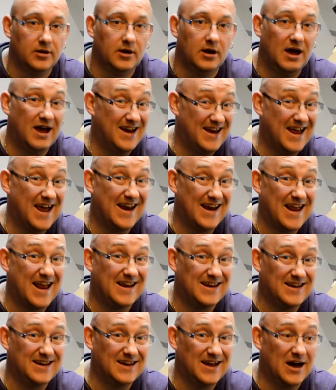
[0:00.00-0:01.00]
and then
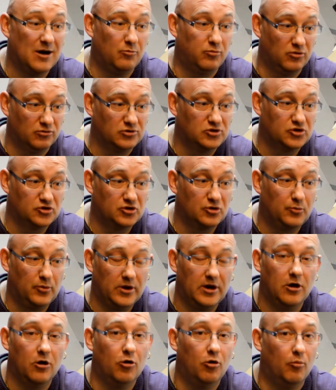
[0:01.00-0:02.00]
ended up stripping
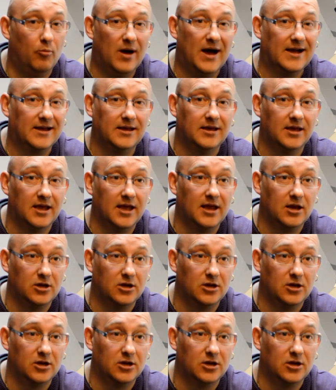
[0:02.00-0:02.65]
it all back again